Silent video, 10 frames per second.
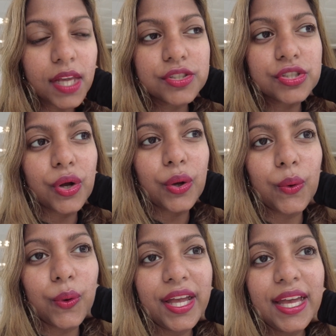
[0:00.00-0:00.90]

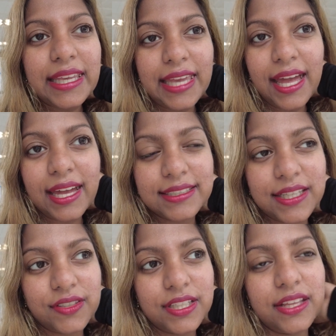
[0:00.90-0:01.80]
So yeah, I
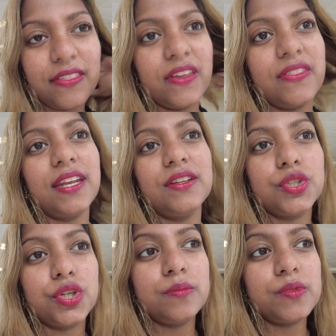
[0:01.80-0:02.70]
definitely think that in
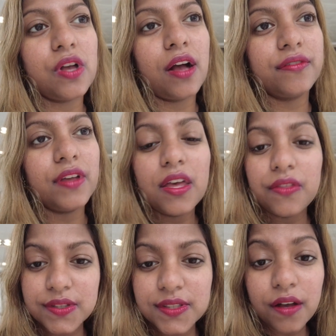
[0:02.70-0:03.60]
terms of
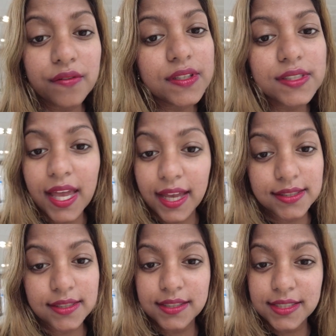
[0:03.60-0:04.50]
the service,
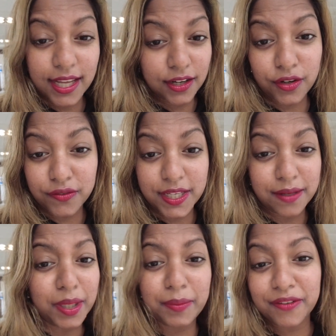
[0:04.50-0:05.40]
excellent, 10 out of
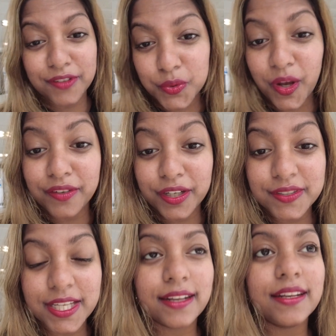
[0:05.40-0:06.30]
10, maybe even 12 out of
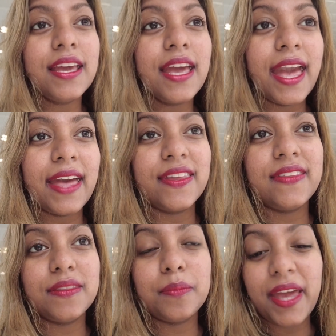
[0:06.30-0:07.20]
10. And
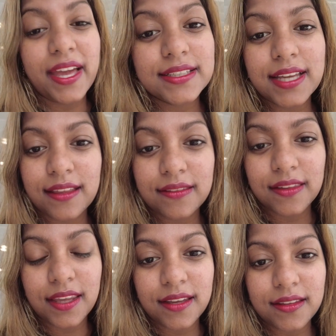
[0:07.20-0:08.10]
then the bed and
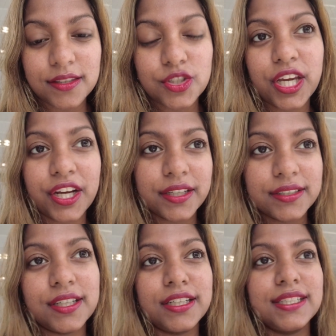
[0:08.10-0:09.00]
the chair
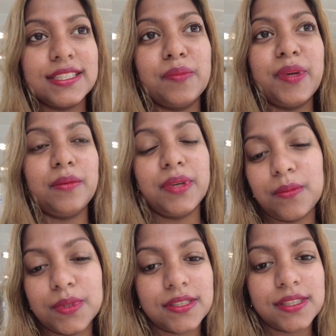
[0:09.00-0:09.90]
turning into the bed and being
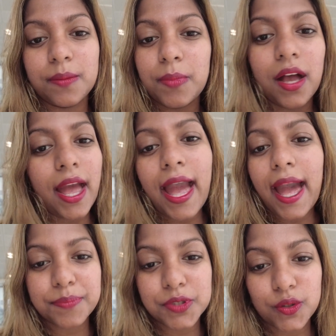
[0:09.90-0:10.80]
able to sleep,
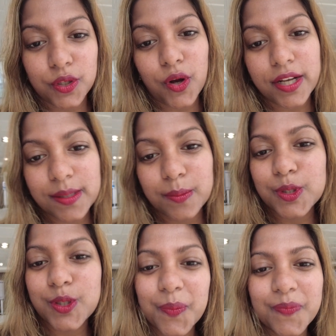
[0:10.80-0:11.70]
absolutely awesome.
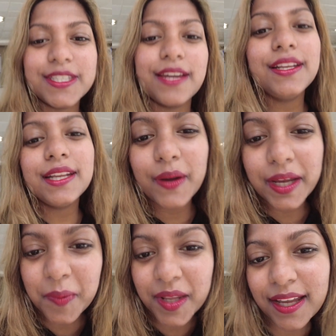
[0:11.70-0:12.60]
So definitely
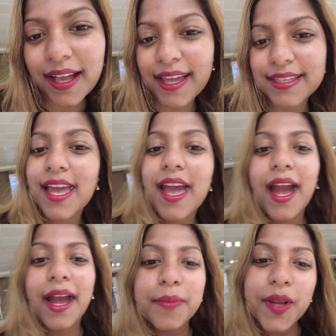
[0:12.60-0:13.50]
recommend it, guys.
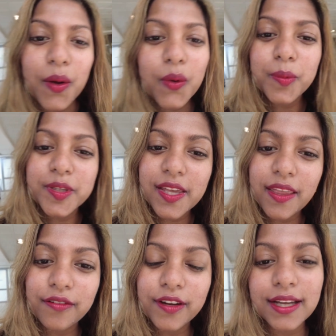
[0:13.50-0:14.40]
I'm now home in South
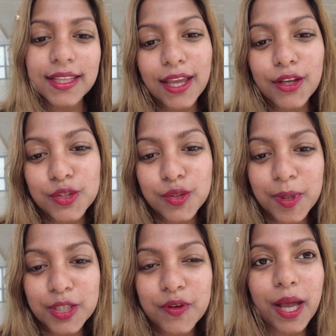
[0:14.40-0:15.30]
Africa. Thank you so
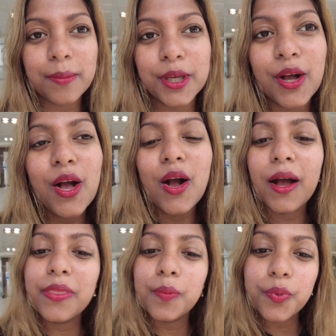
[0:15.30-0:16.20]
much for coming
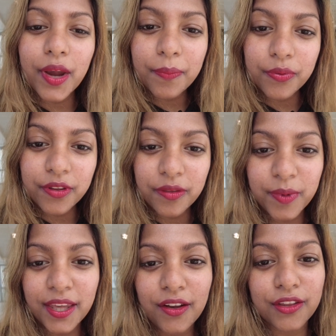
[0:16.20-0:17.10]
on the prep with
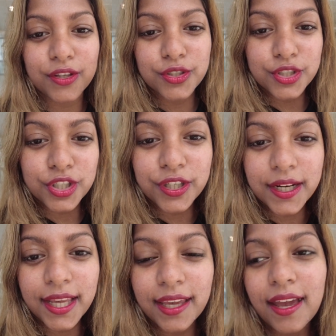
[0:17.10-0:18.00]
me, on the
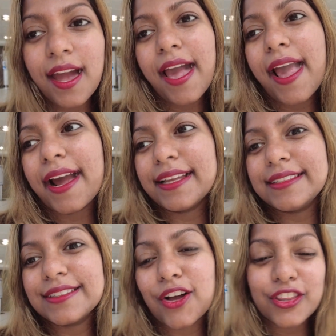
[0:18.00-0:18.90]
journey
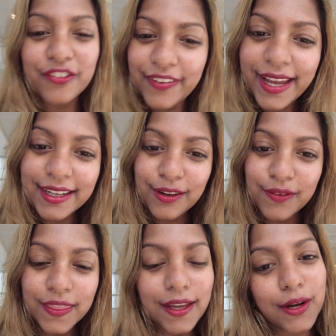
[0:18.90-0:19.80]
and on the flight and
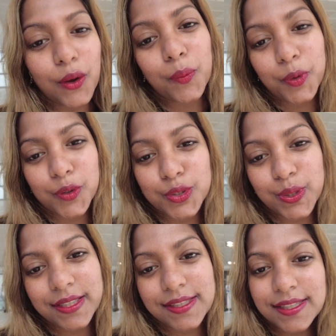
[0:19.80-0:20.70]
everything, and I hope you
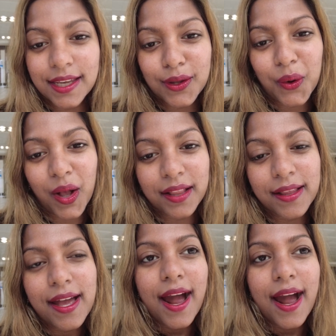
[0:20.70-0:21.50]
enjoyed seeing it all.